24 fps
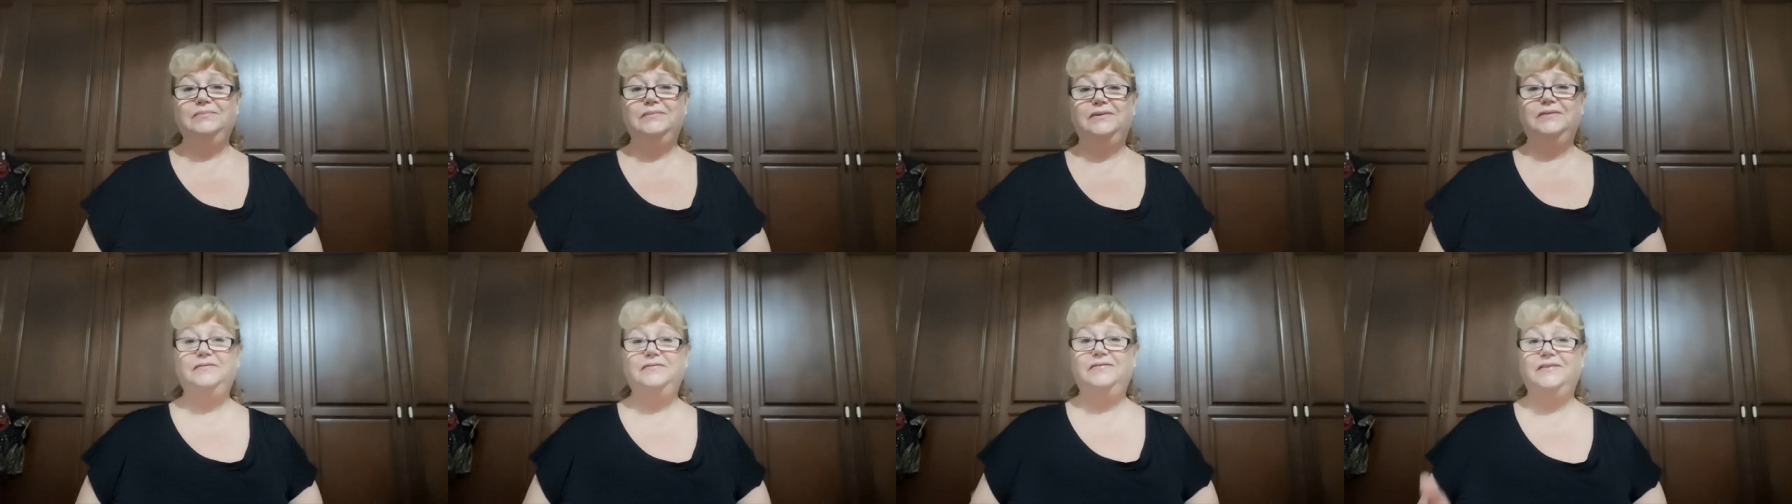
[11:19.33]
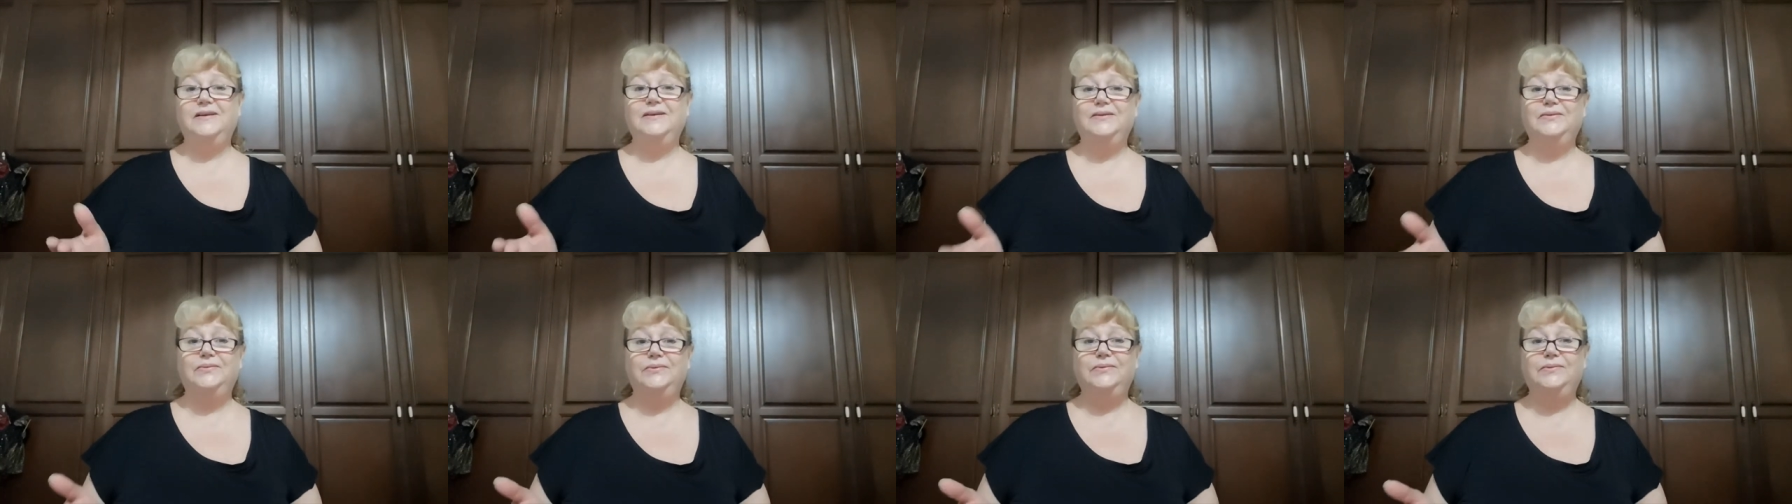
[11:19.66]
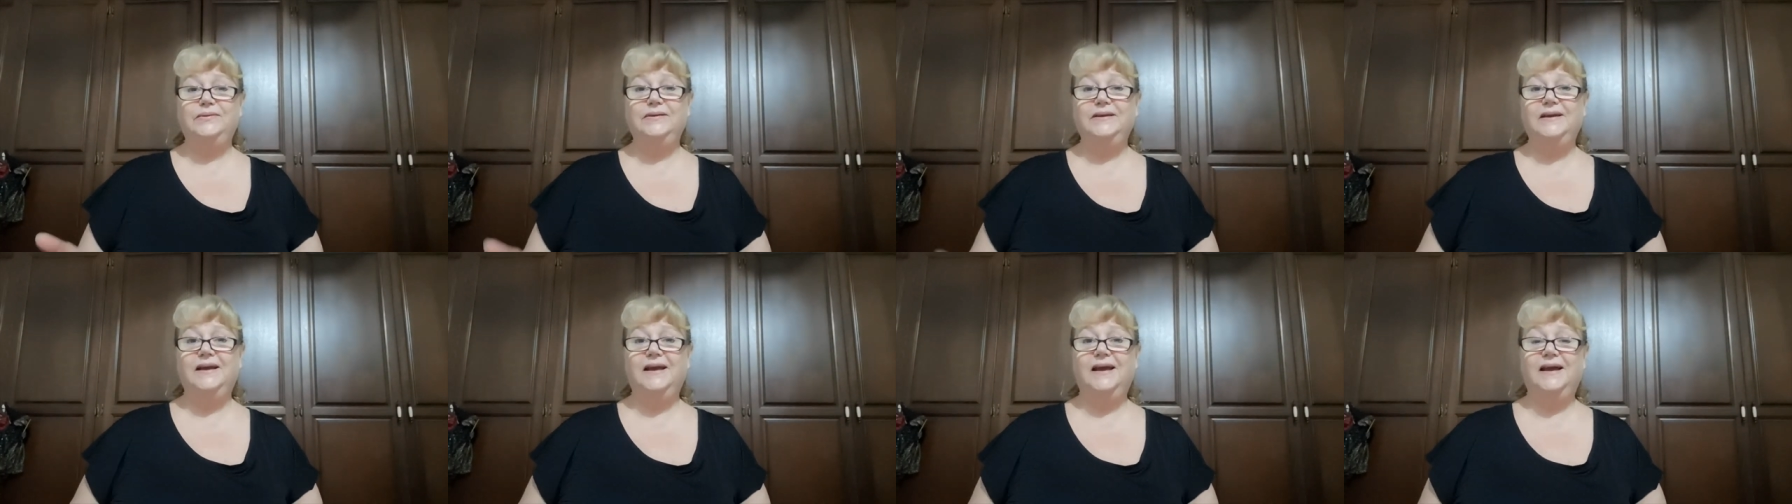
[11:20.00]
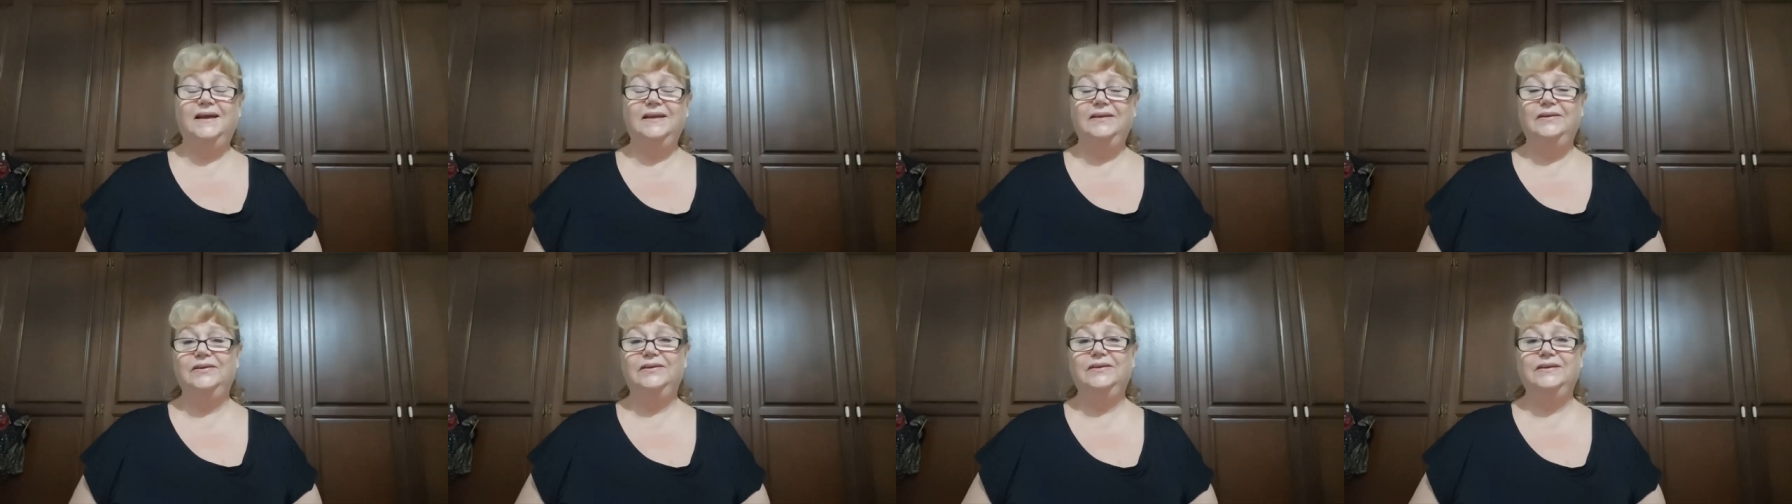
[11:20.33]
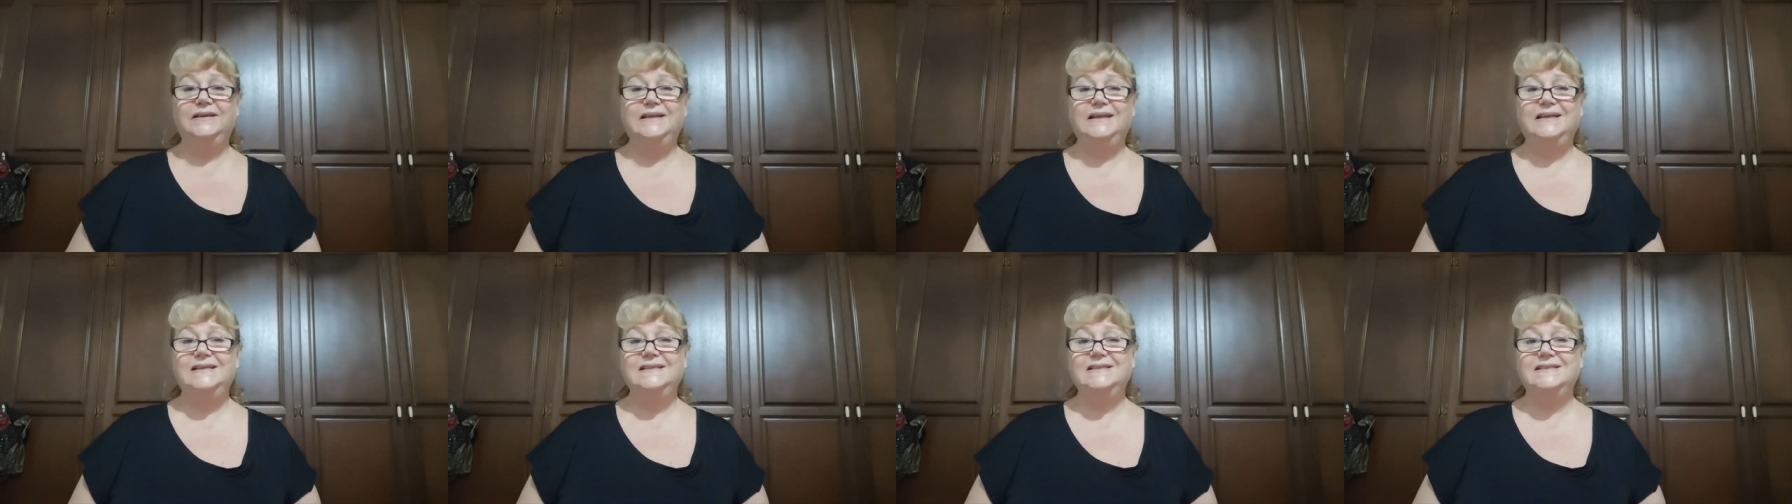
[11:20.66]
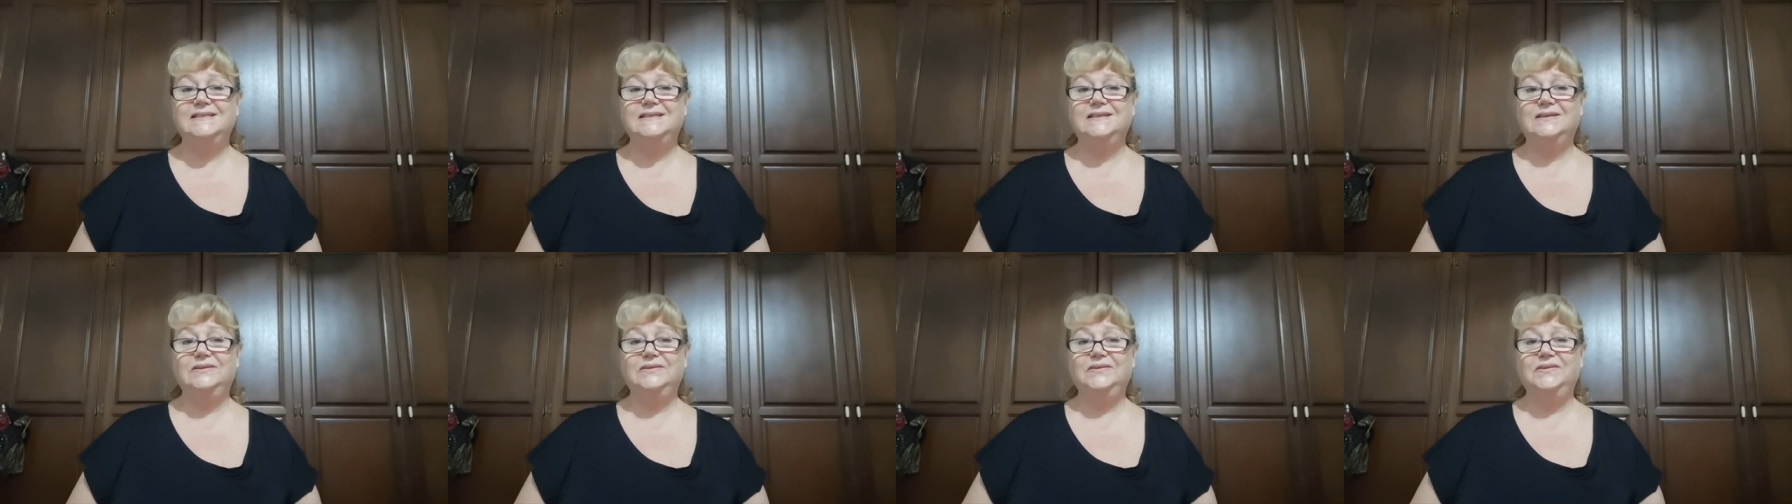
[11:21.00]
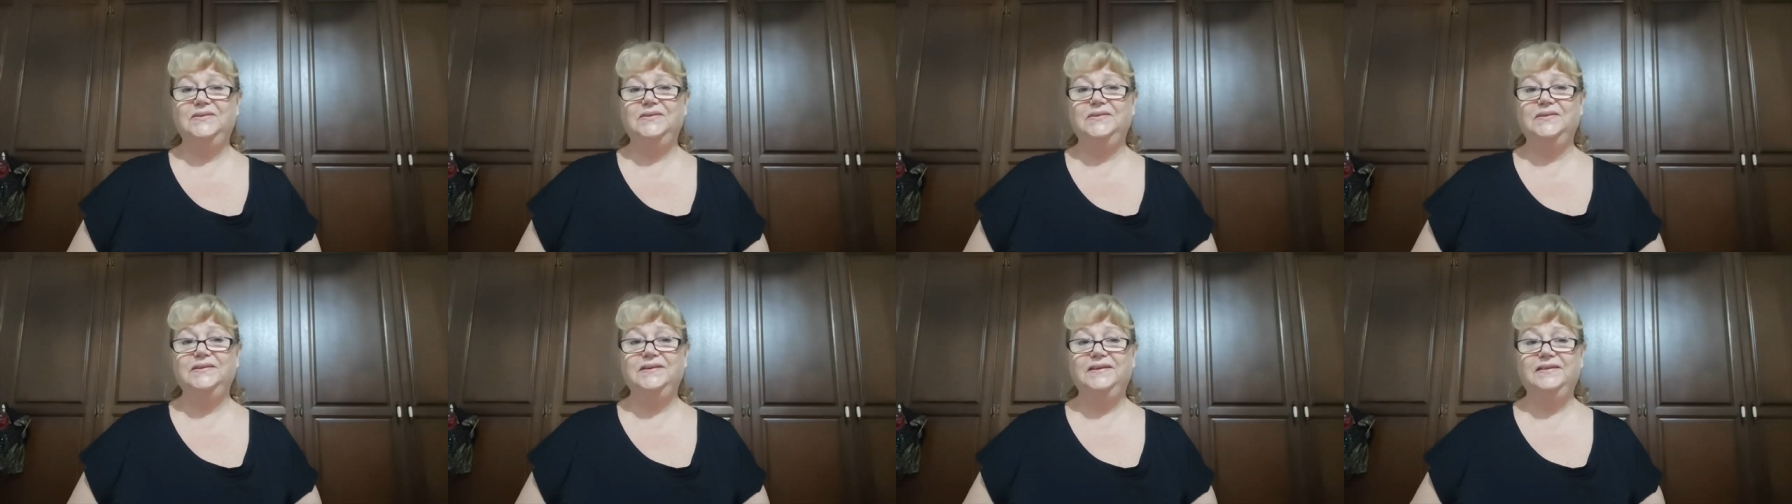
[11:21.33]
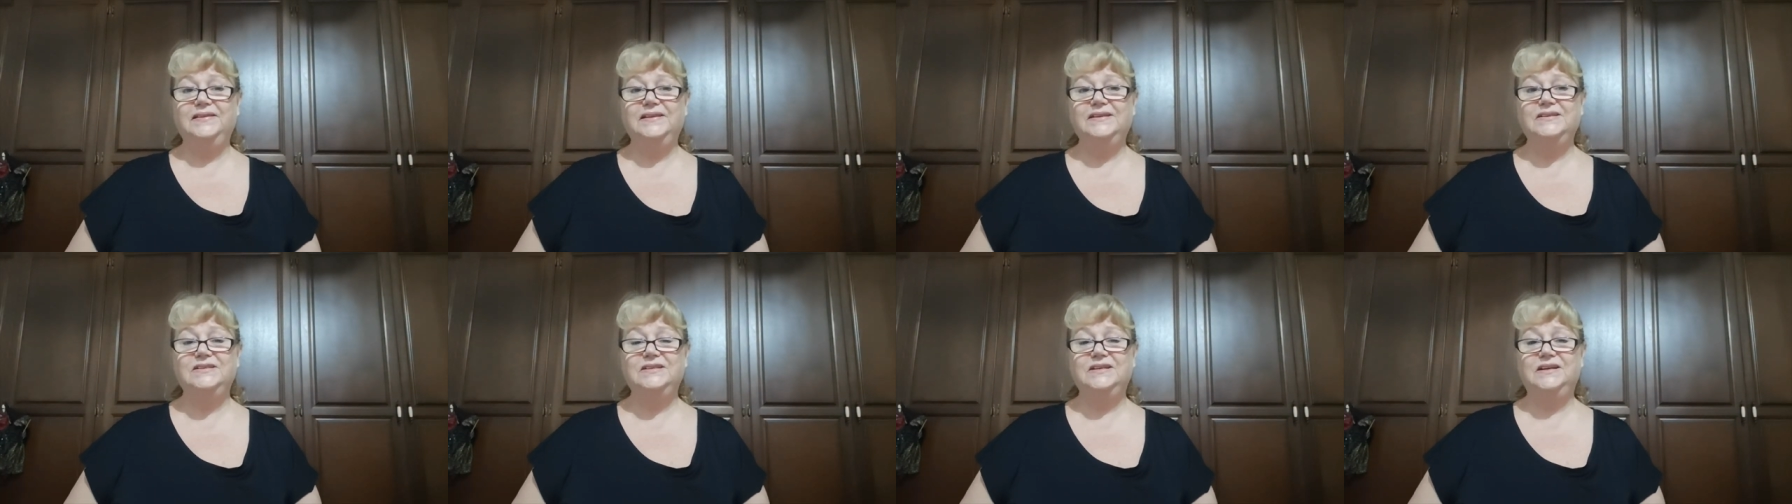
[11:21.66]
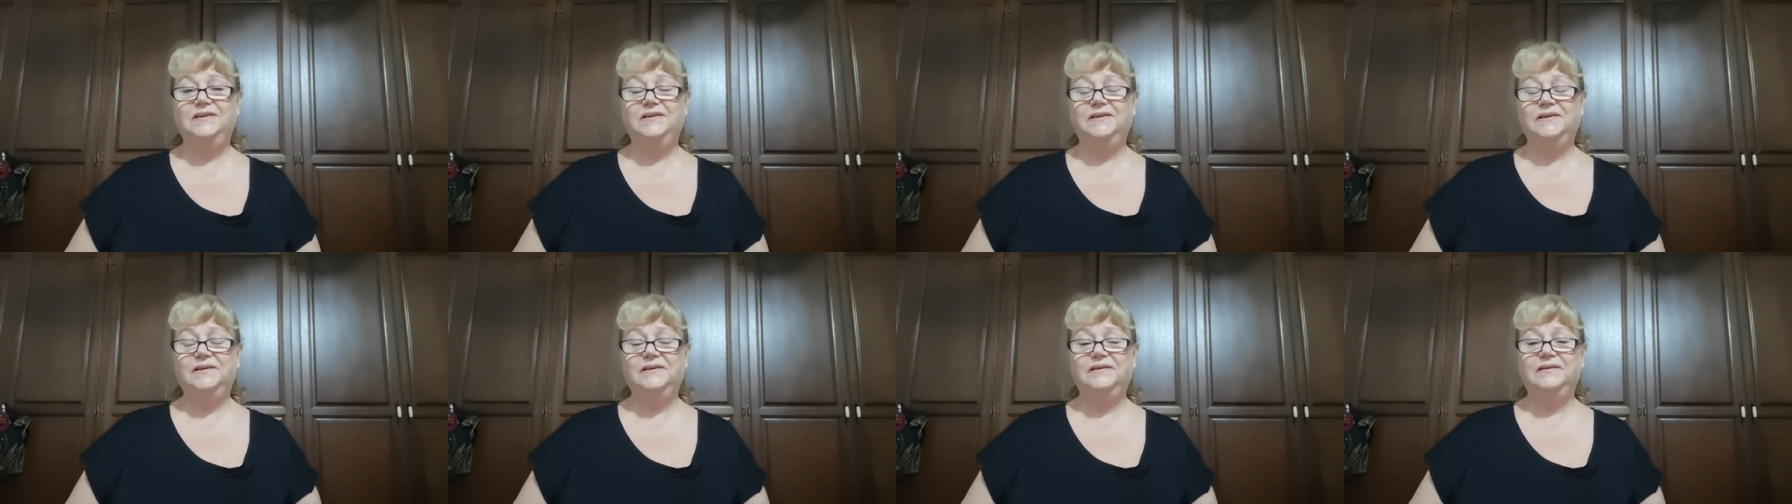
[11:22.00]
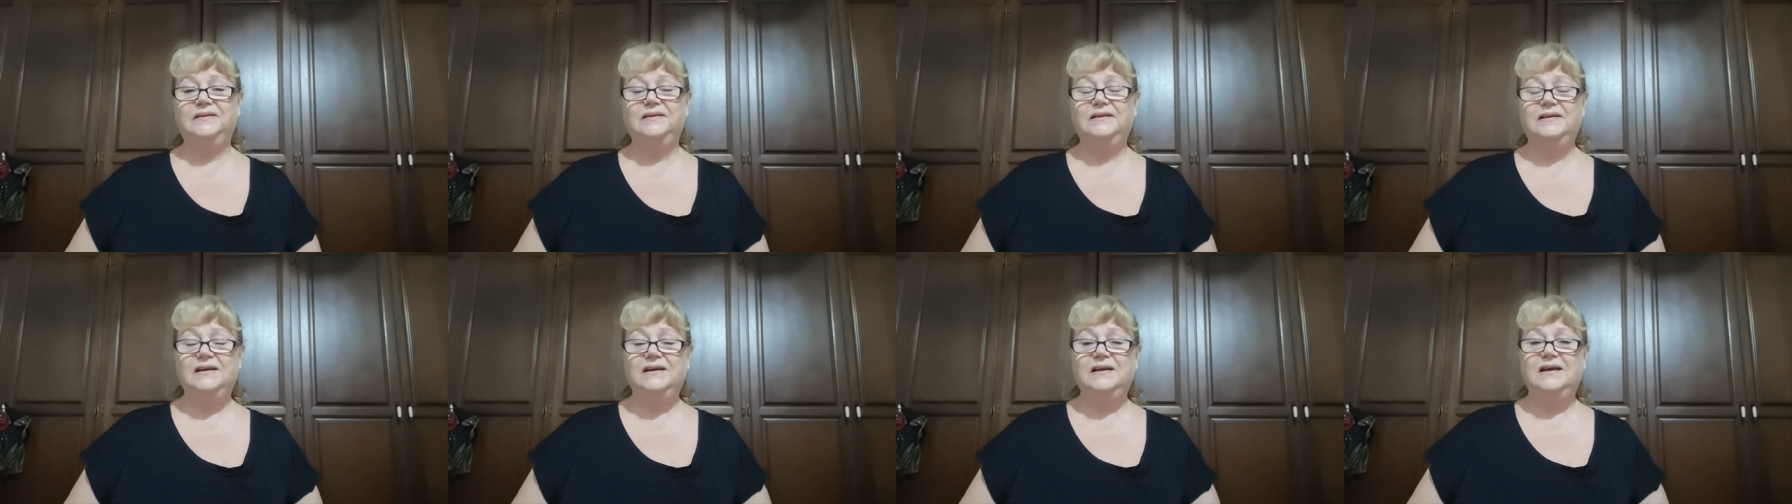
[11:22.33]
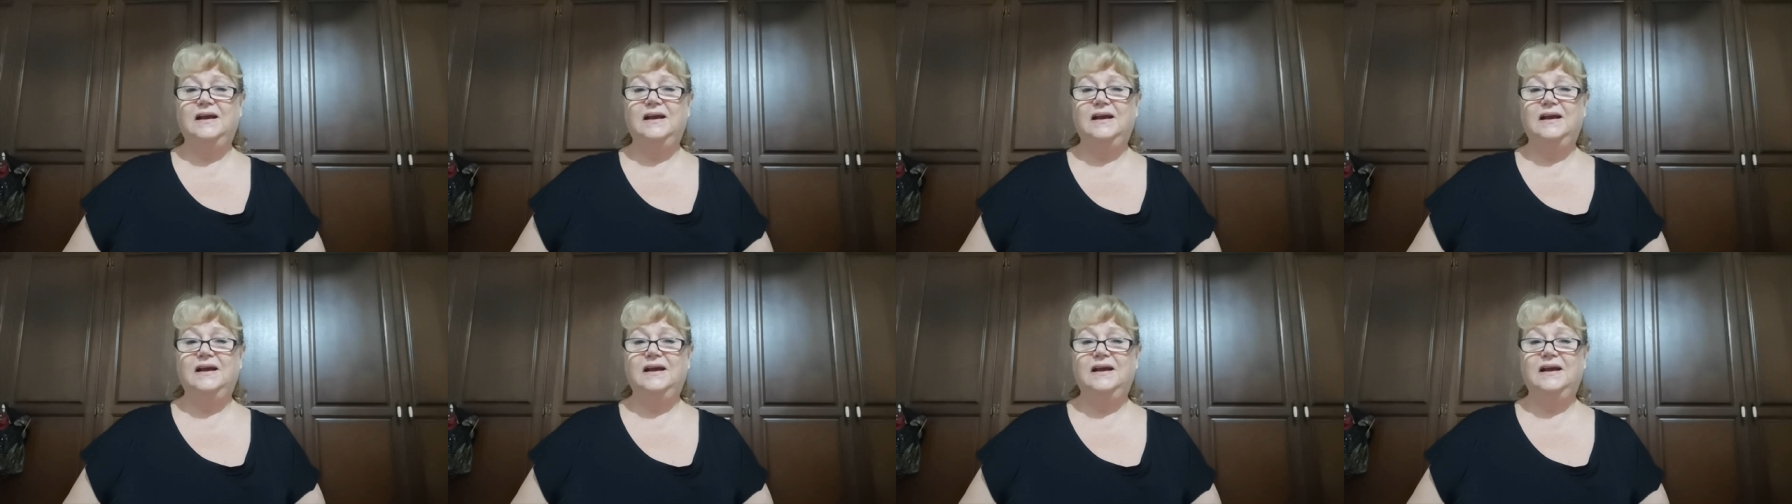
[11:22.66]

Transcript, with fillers: My friend Ulia had her knees done earlier this year, and